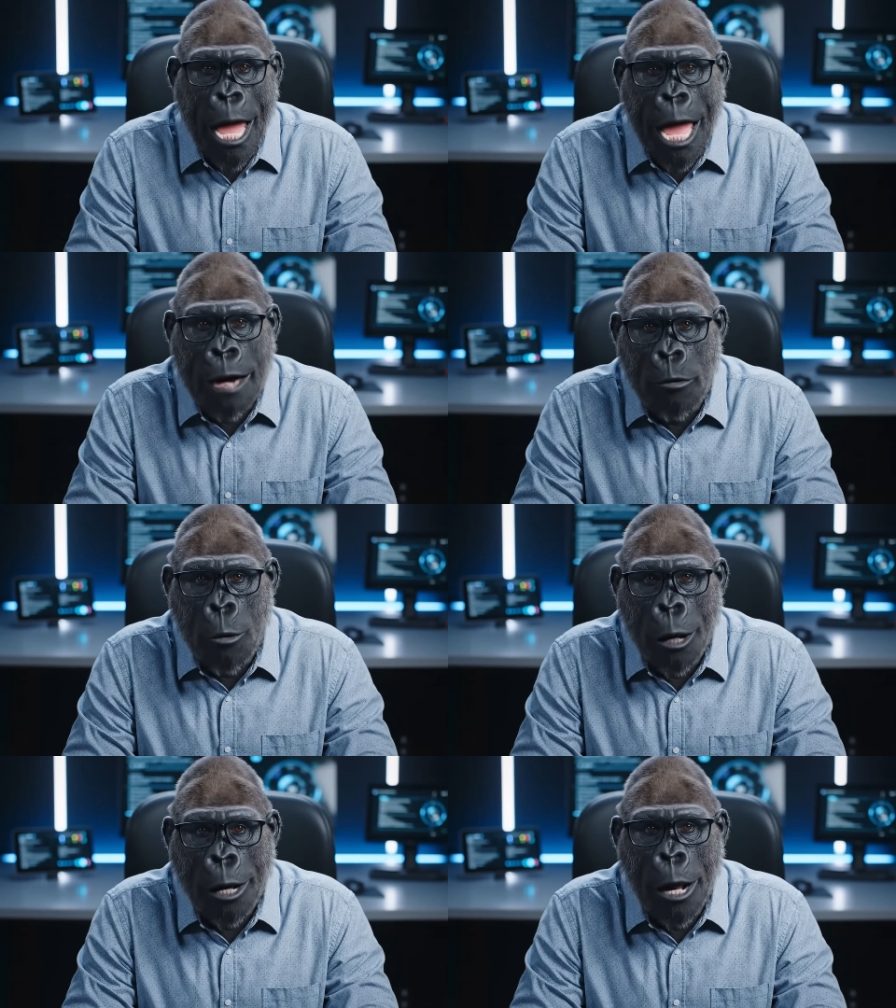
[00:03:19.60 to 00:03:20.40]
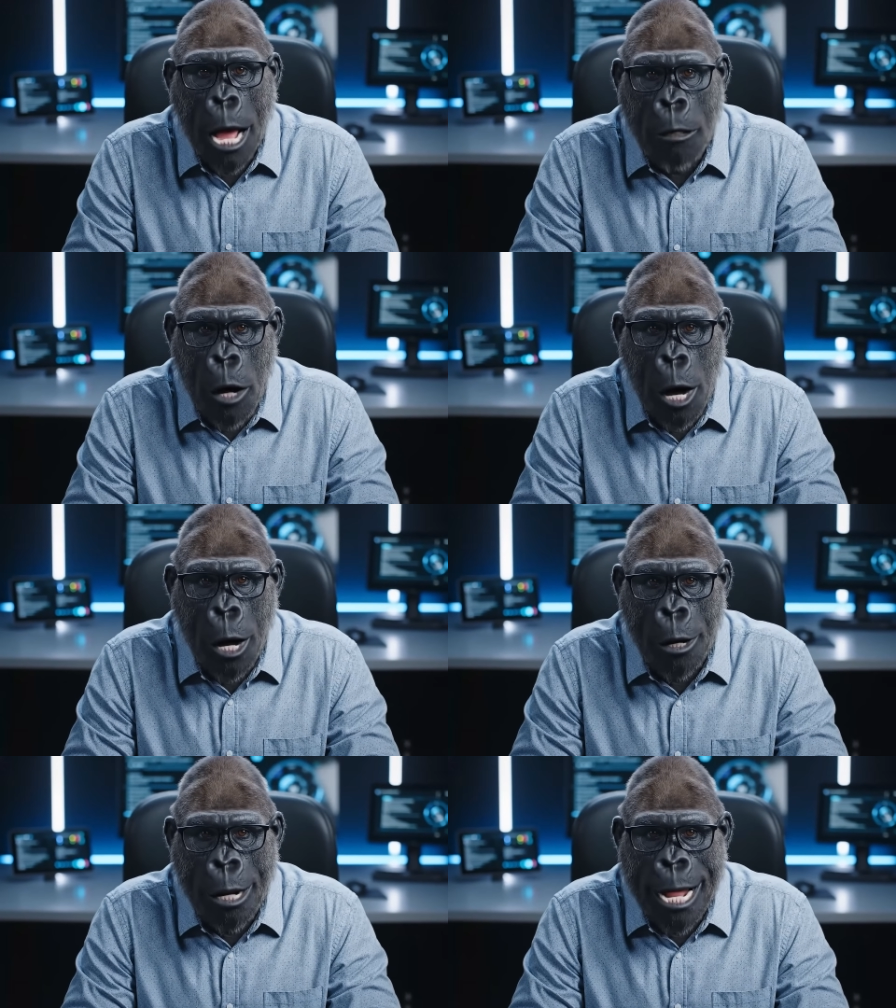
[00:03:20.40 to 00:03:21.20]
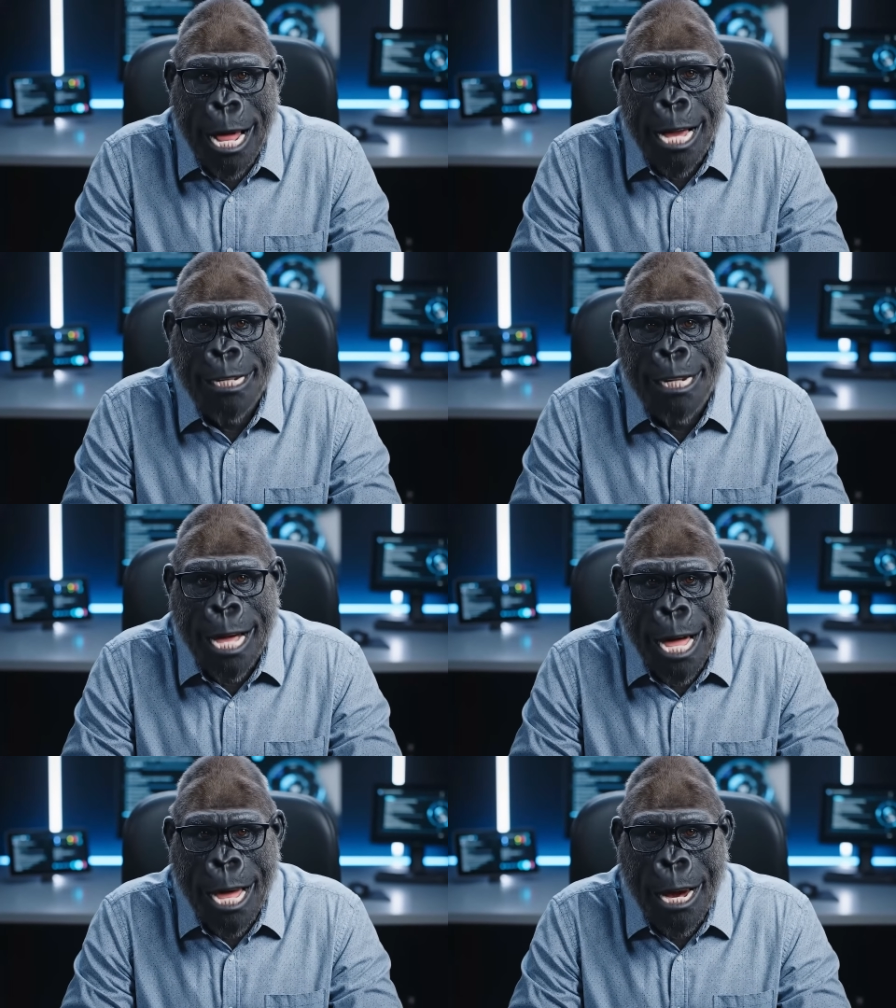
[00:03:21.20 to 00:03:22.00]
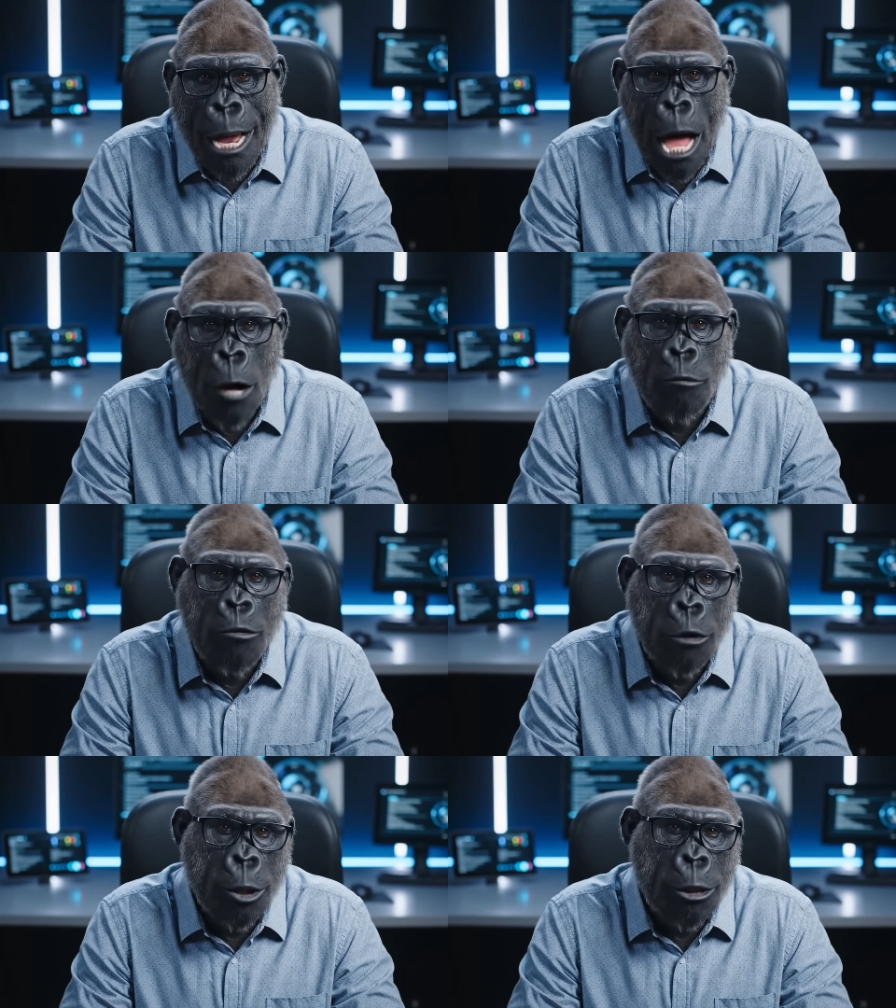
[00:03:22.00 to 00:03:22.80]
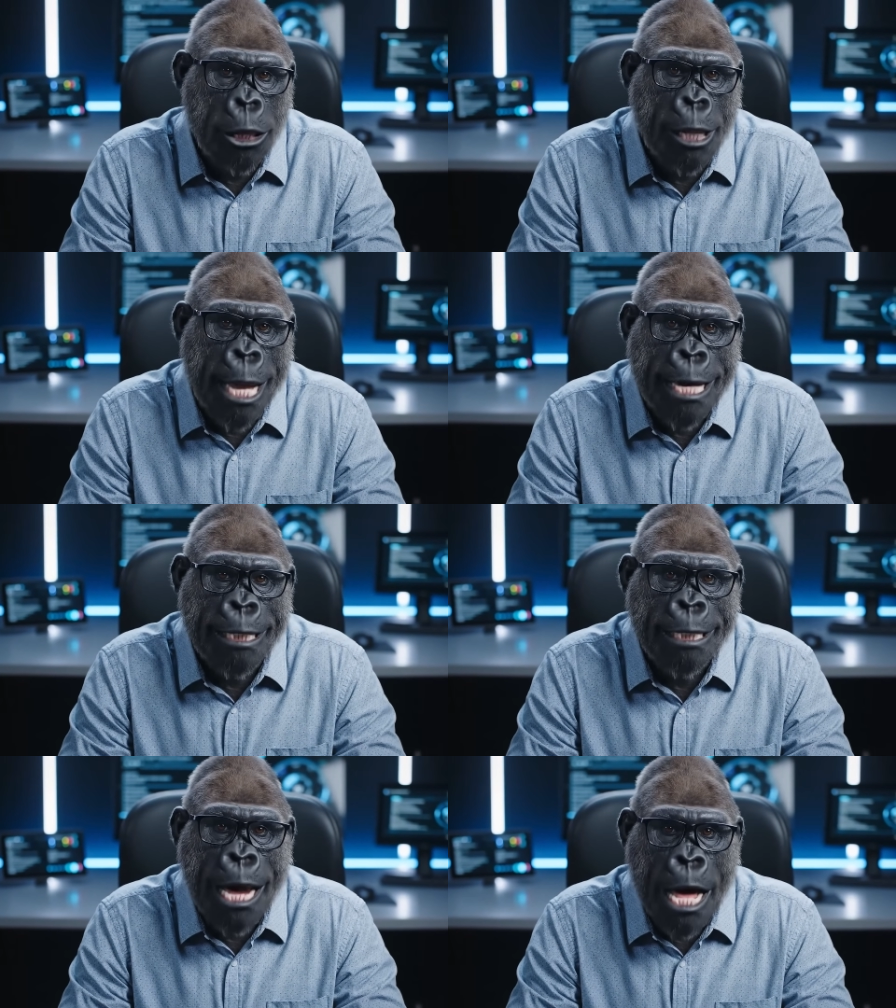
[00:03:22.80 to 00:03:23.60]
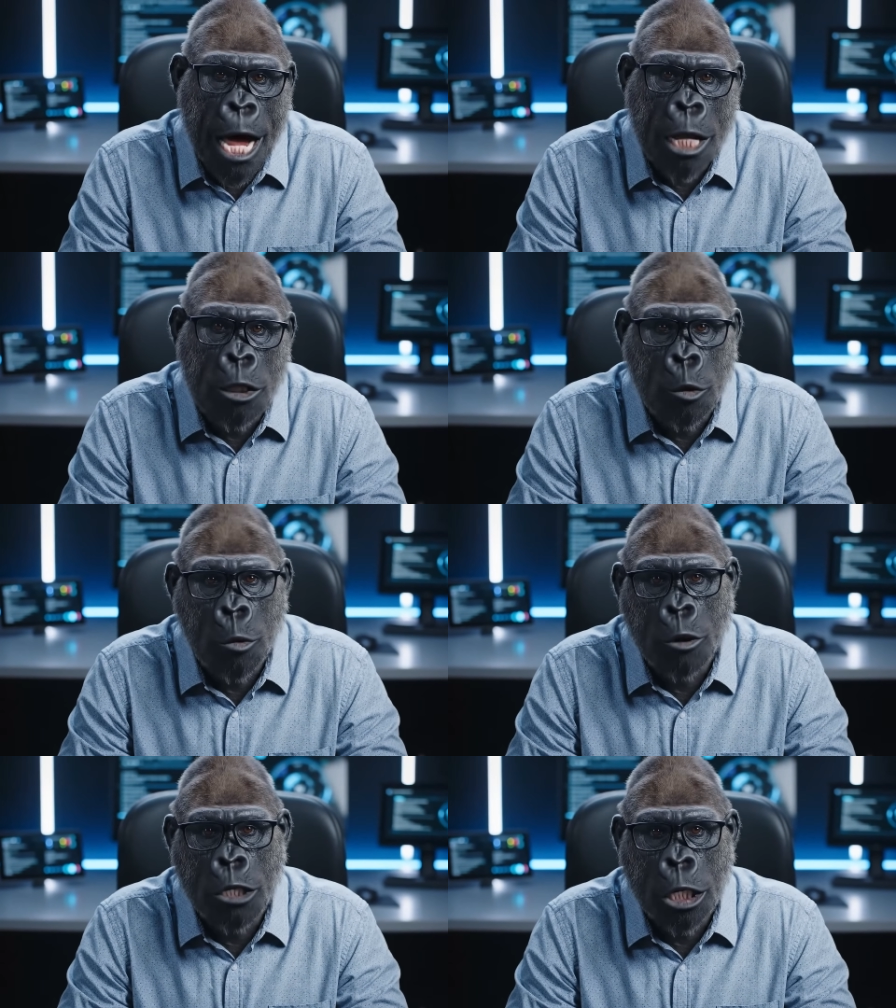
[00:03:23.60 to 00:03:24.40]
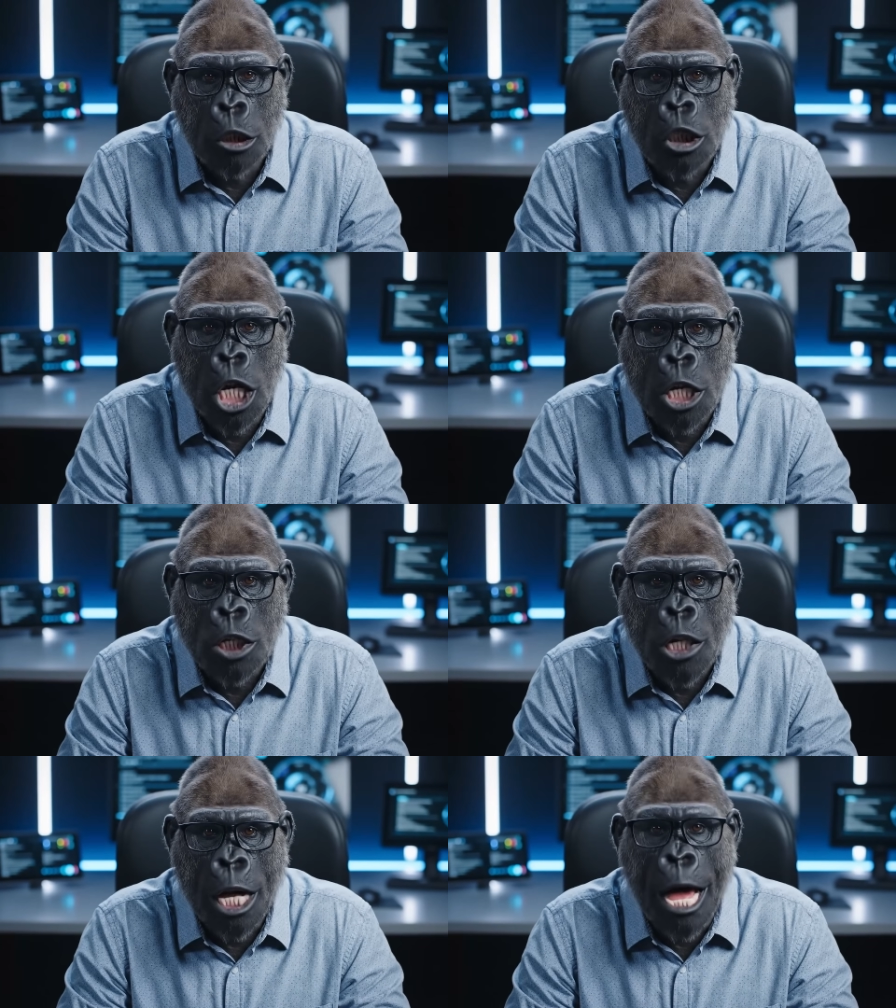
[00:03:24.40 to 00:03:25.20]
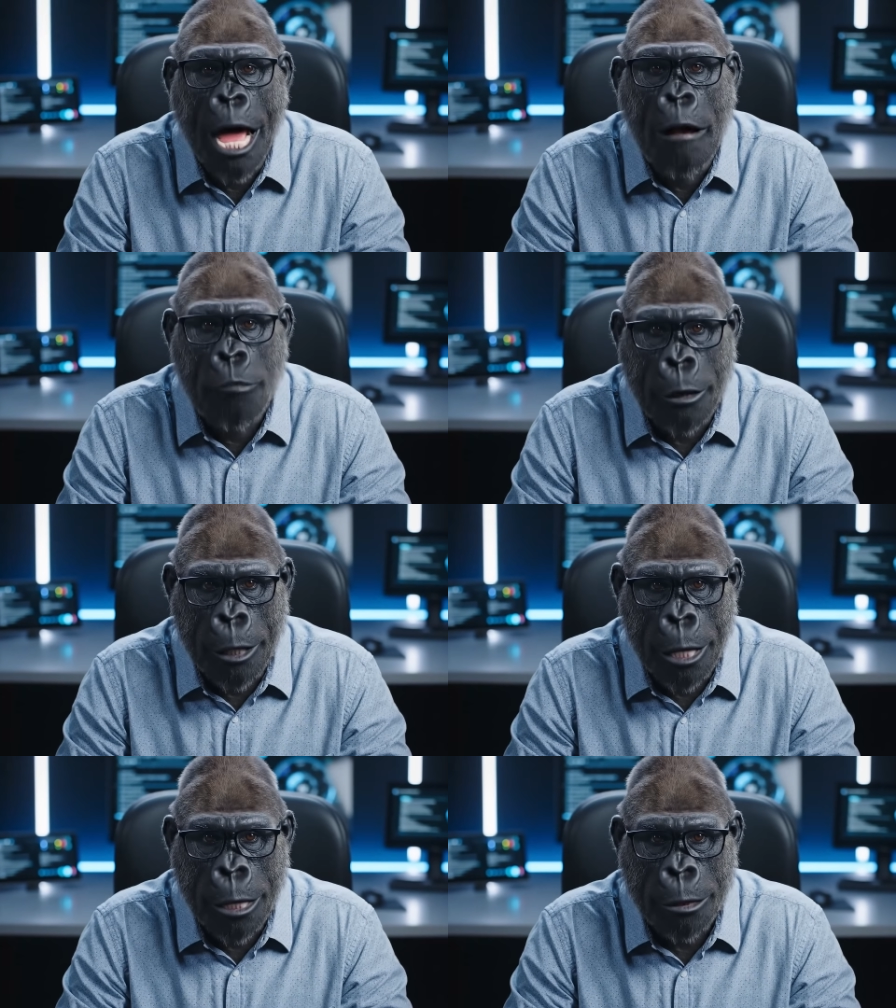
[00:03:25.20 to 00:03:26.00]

Hey everyone, I'm Kong, and today I'm reviewing the latest A I tools that are changing everything.